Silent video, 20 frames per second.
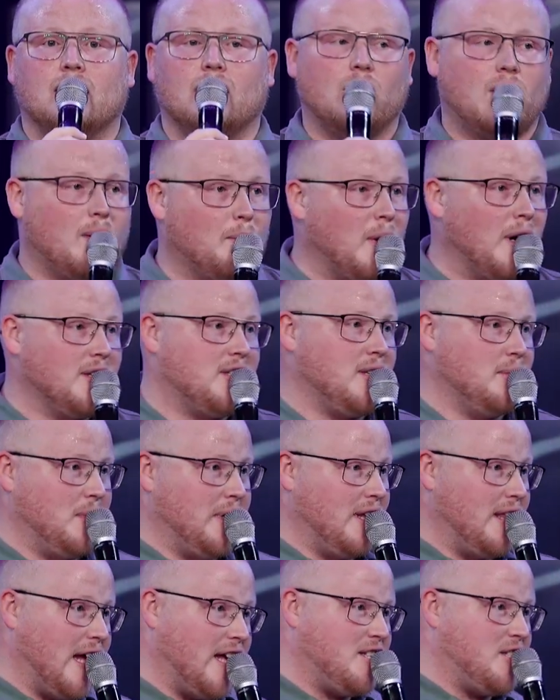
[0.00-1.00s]
Oh, come on,
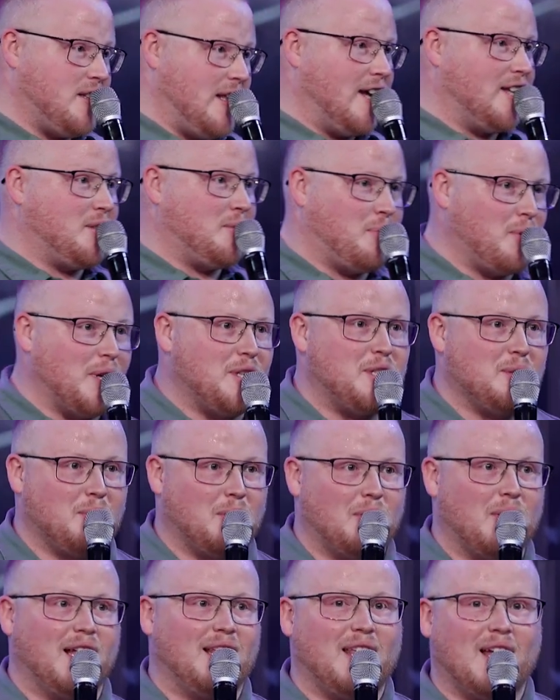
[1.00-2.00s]
somebody. That's, that's
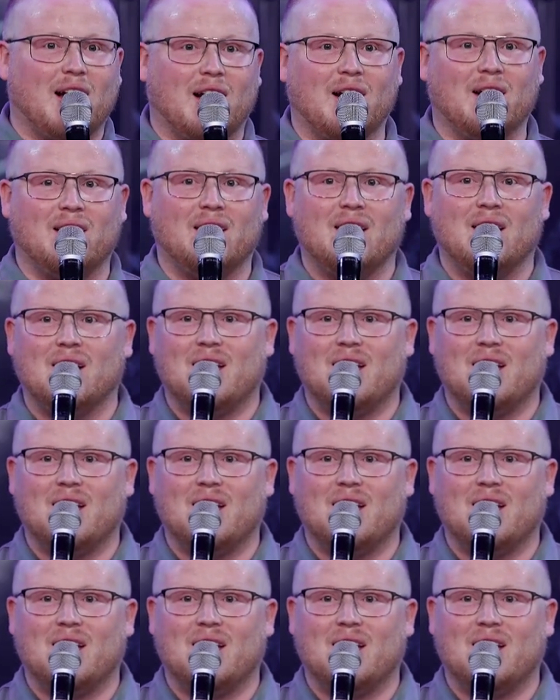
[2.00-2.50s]
preachable right there.